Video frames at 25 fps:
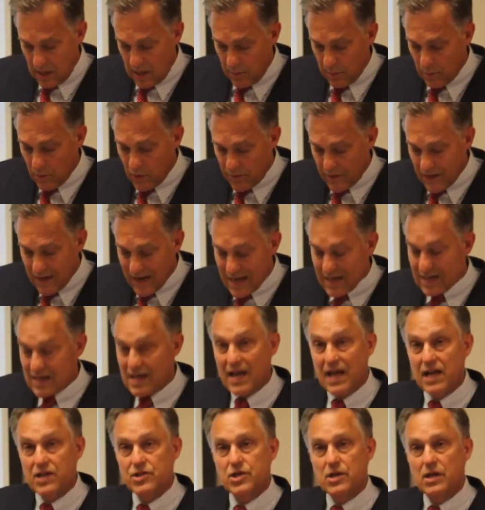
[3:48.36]
Moving on
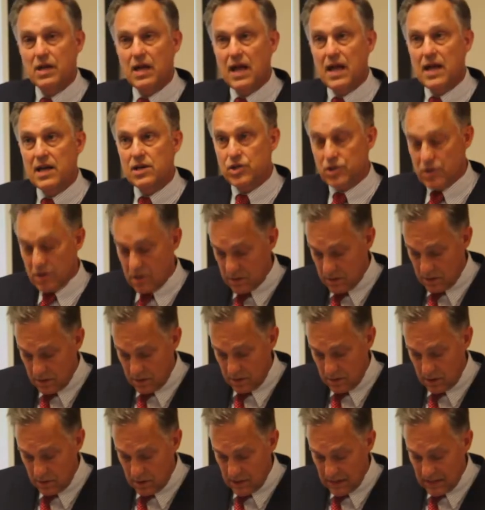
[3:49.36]
to education.
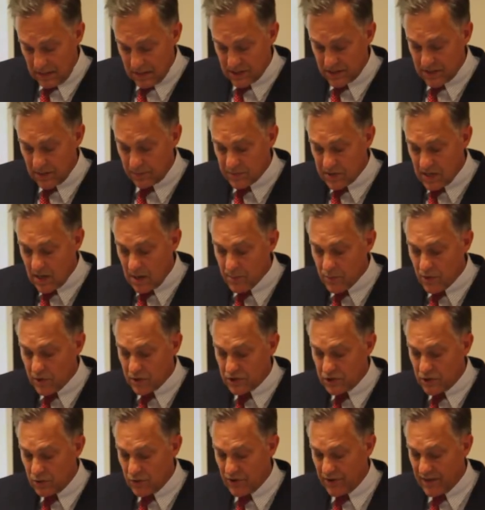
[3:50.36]
In September
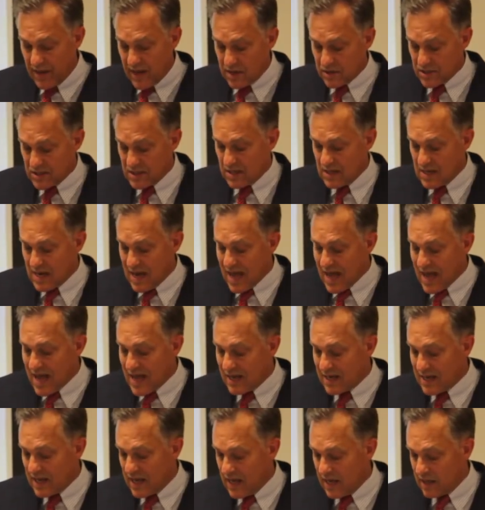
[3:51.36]
of 2009,
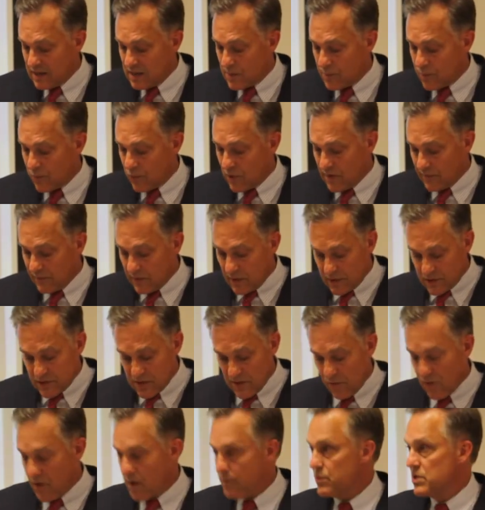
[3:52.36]
I had the privilege
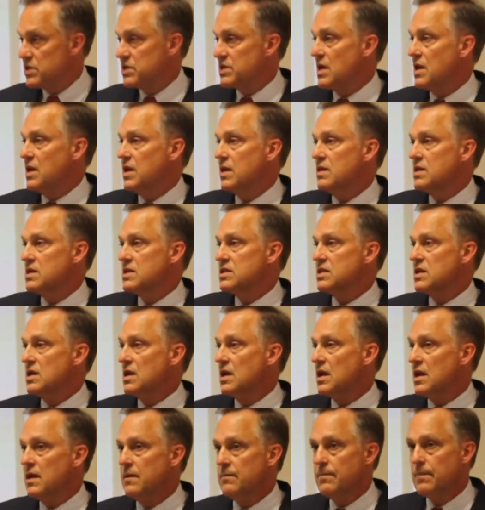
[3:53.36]
of representing the
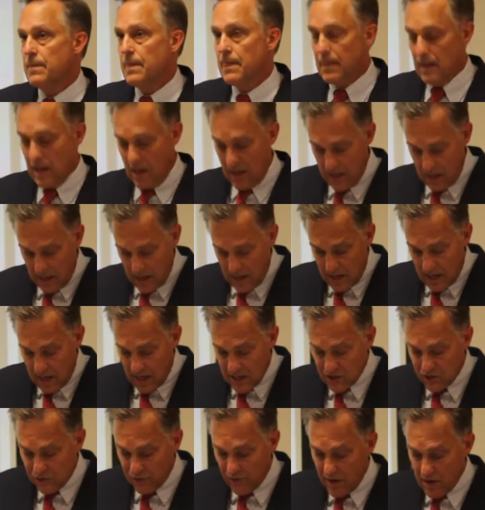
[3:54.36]
city
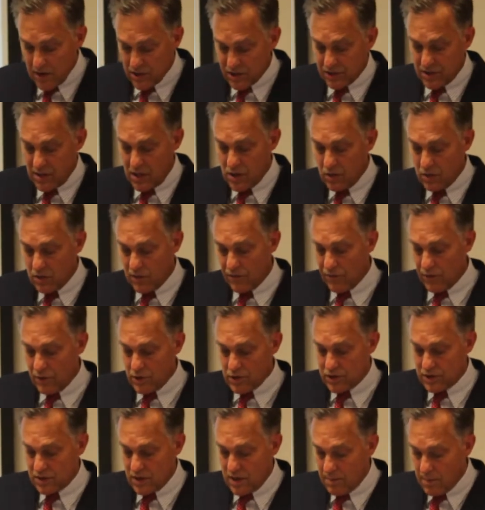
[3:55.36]
as Ferris State
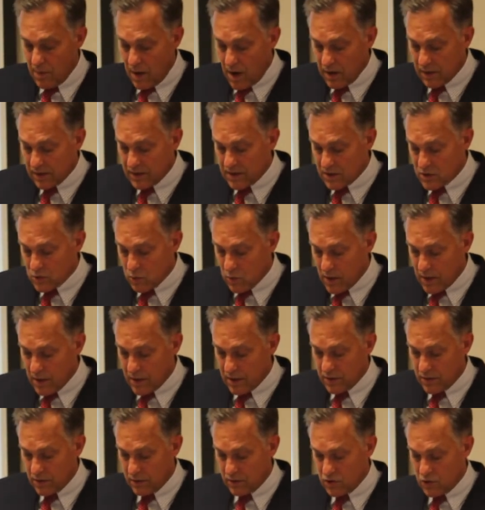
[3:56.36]
University marked its
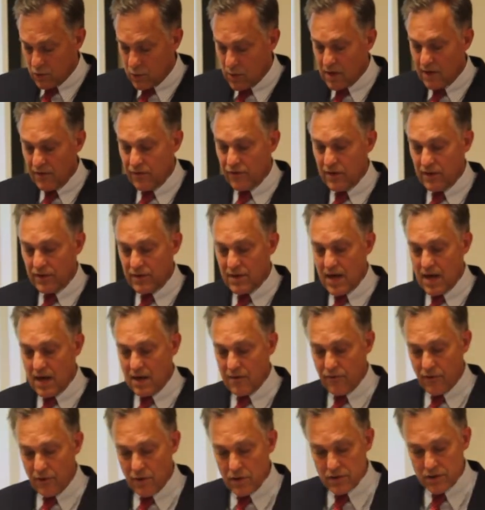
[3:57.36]
125th
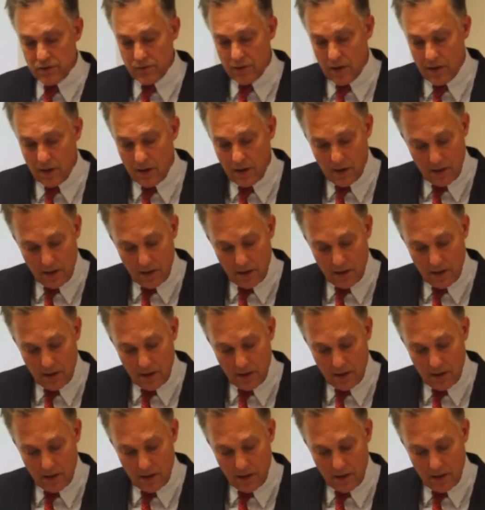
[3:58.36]
anniversary.